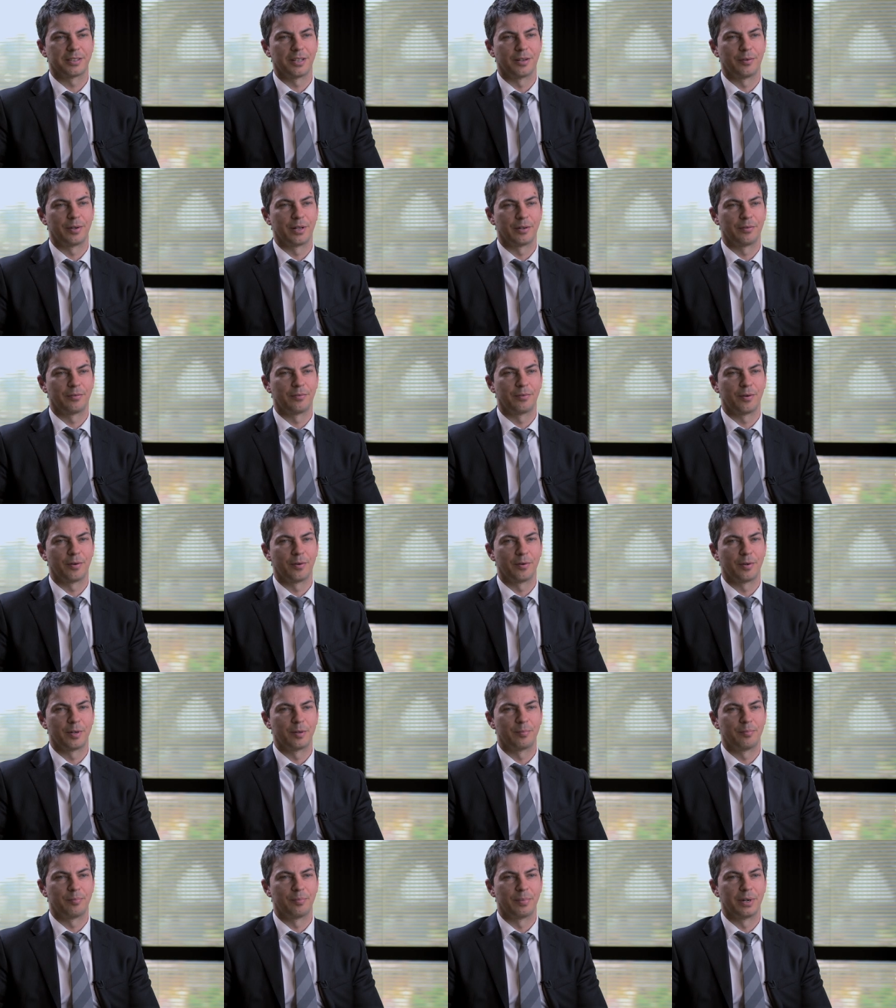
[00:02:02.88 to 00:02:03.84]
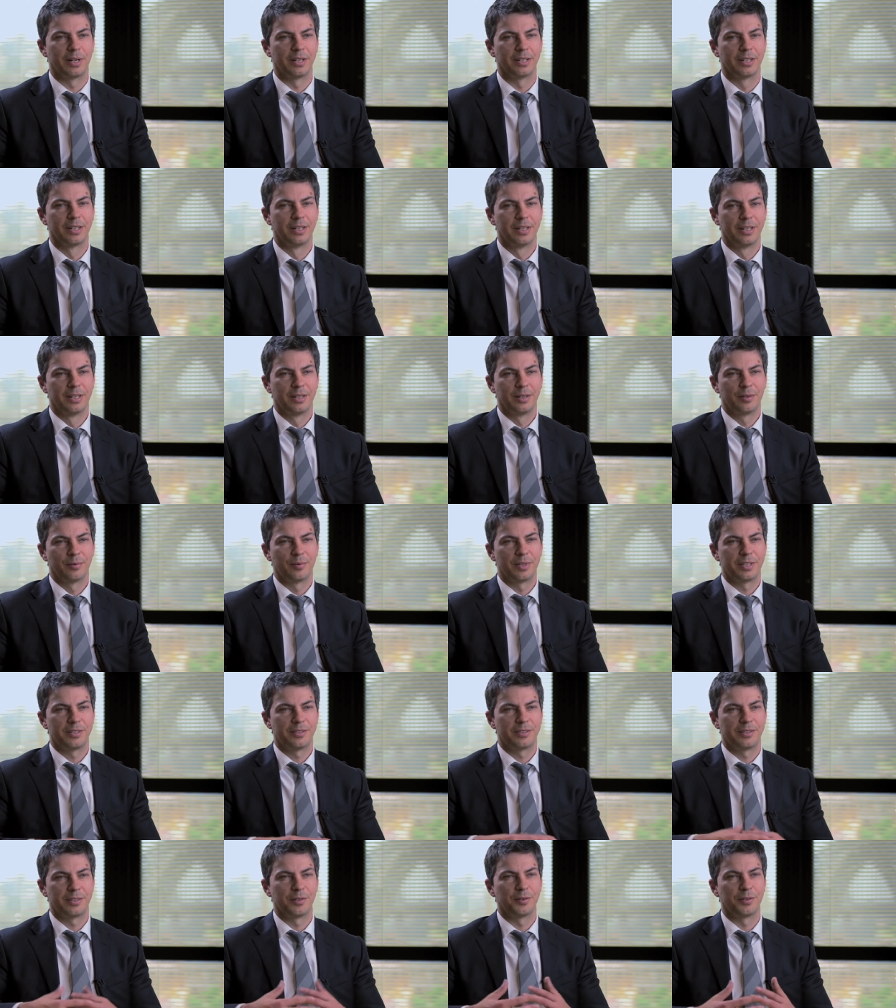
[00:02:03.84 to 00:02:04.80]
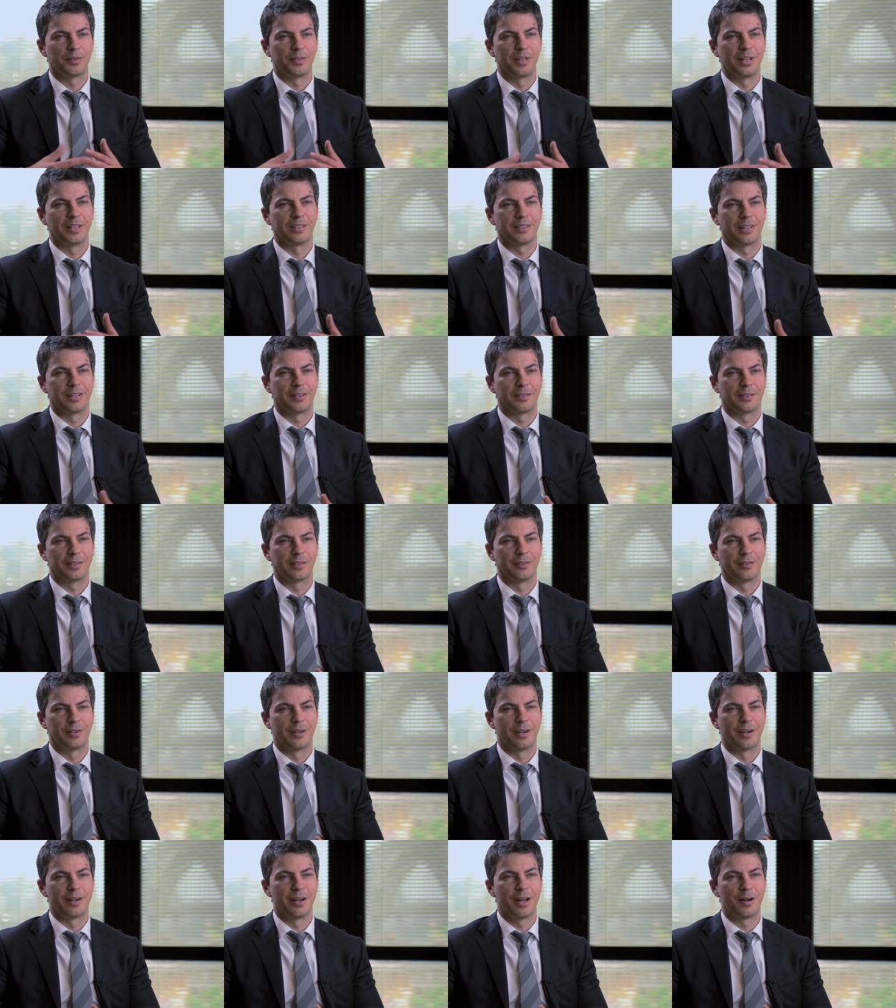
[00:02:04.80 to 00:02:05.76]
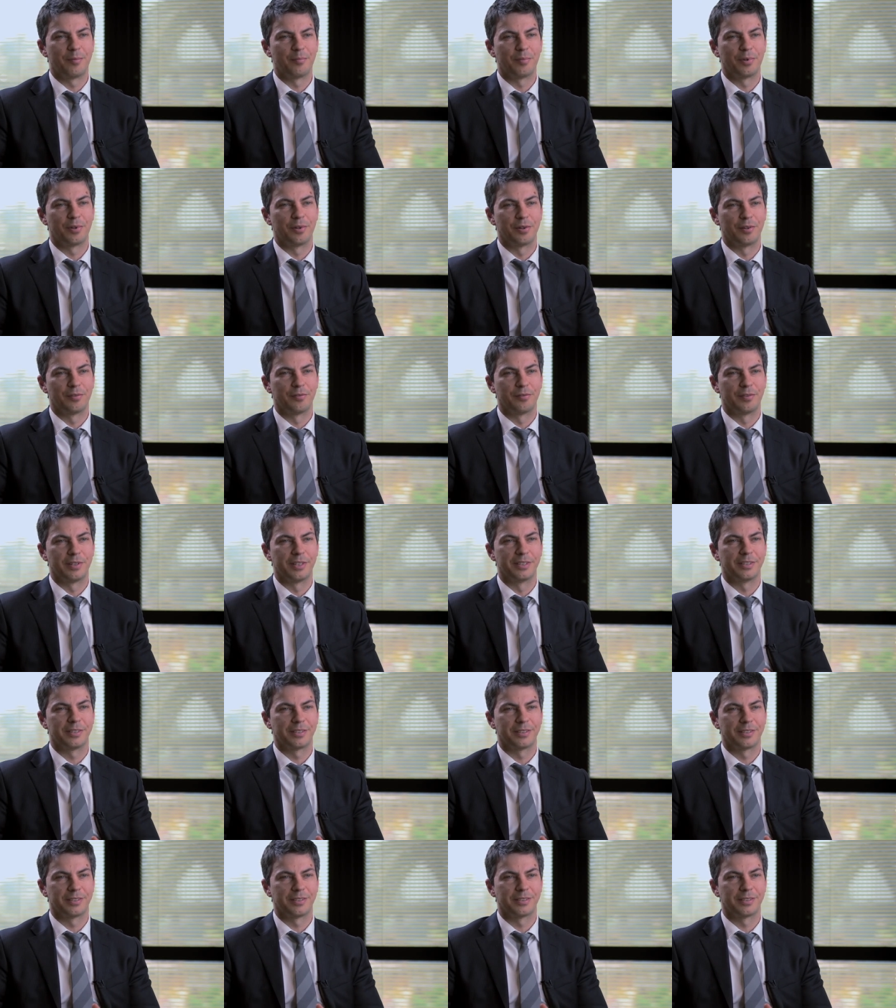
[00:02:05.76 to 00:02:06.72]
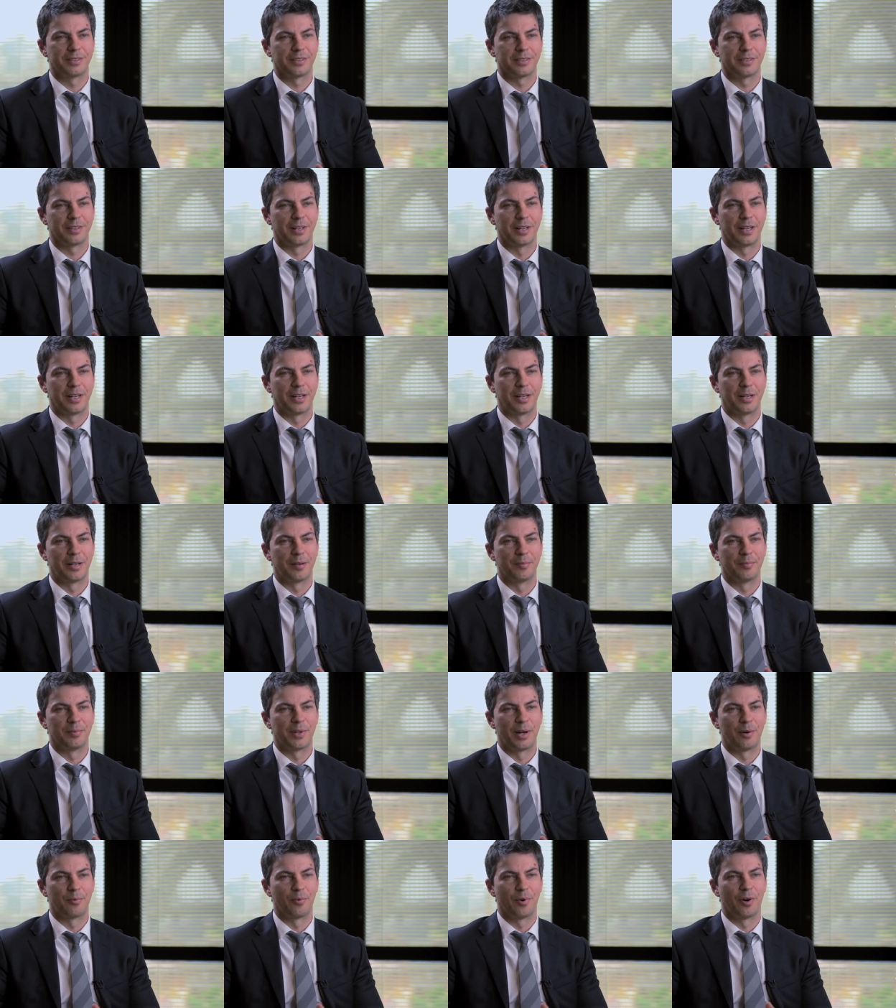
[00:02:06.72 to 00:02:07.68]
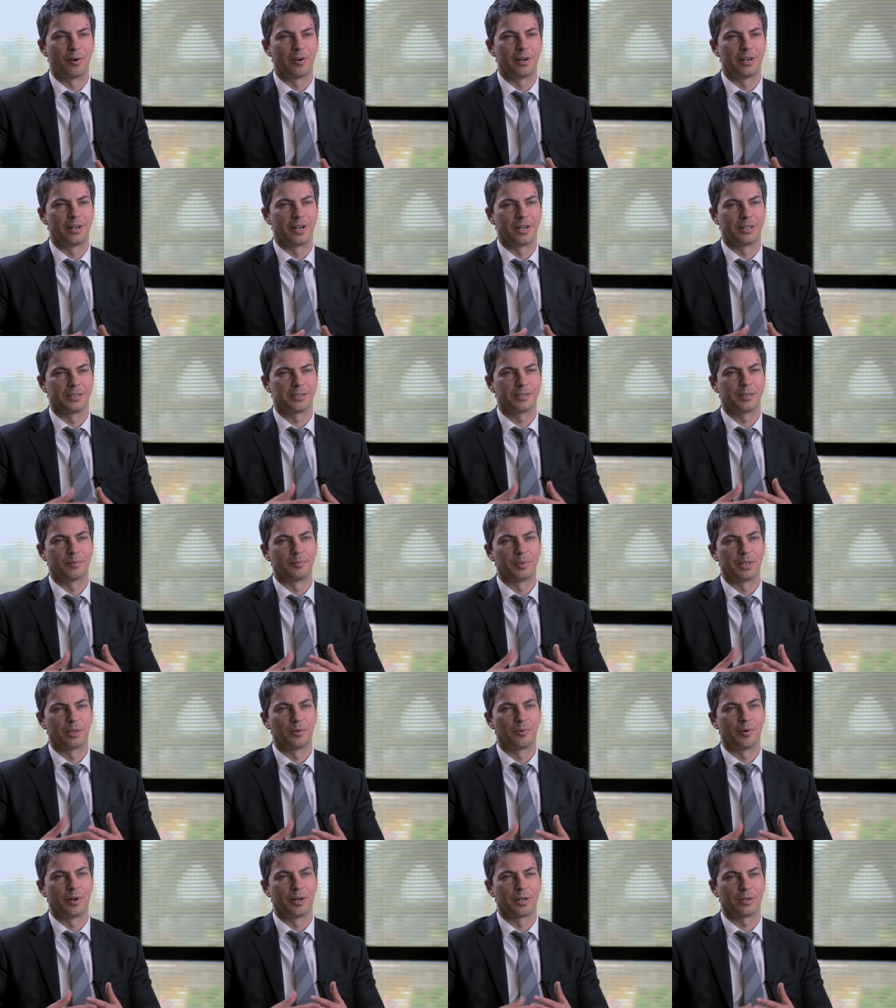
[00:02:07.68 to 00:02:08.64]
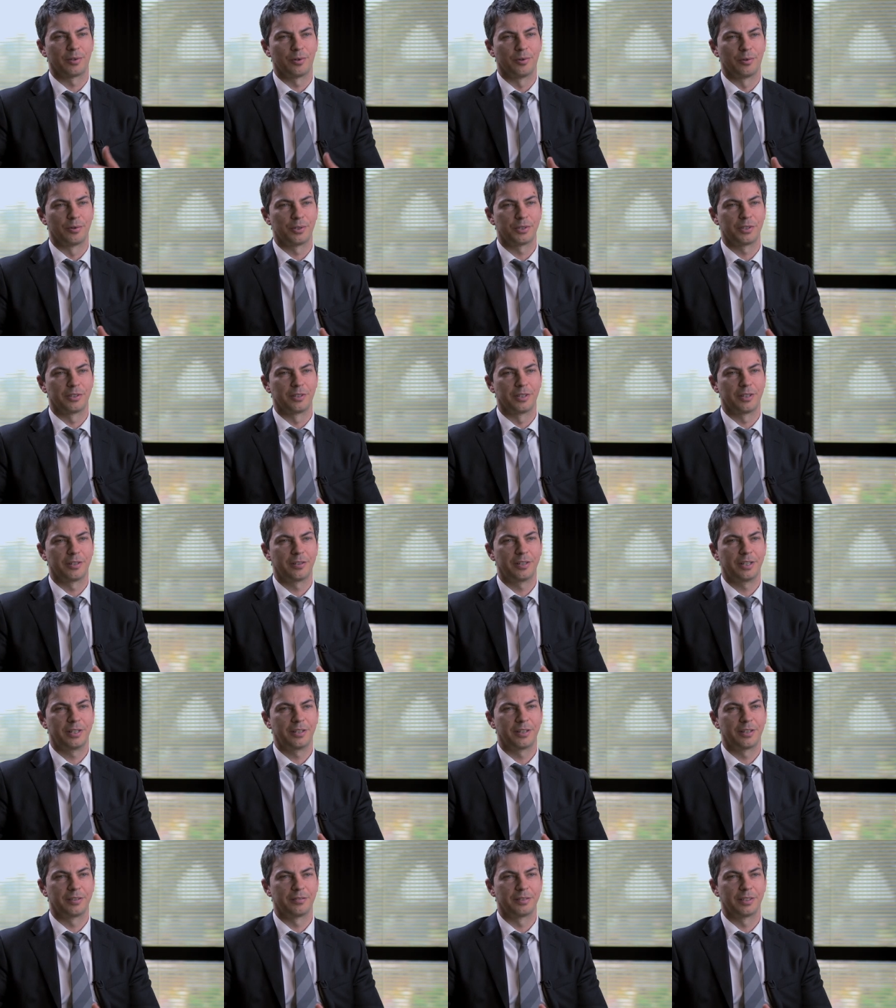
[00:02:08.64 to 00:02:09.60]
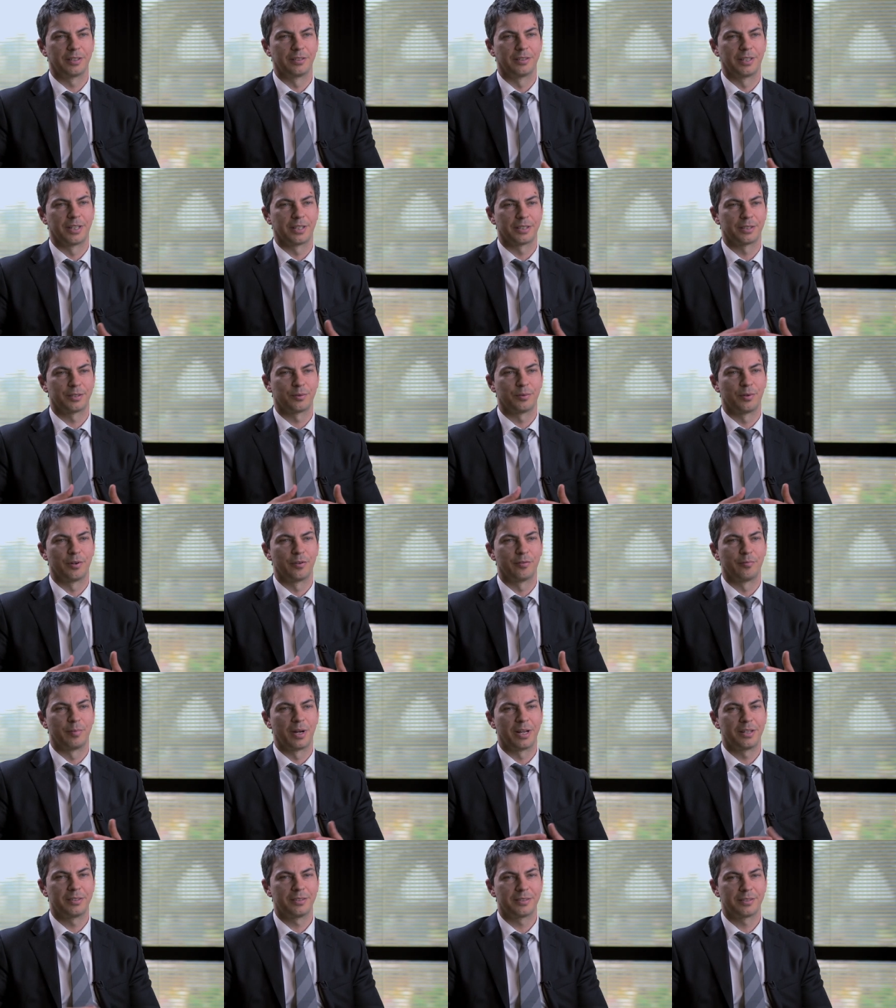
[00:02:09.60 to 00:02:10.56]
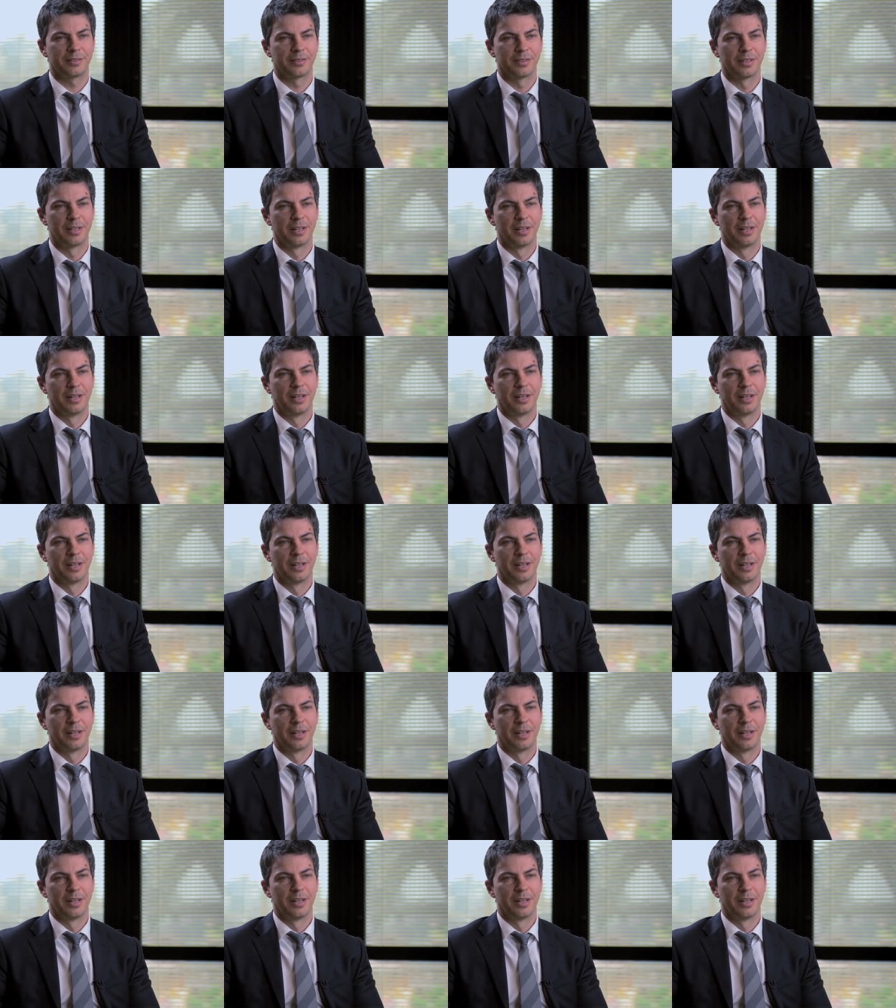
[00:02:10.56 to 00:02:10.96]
going forward, but we still think that there are a number of risks that warrant us to be quite cautionary over the next 12 months.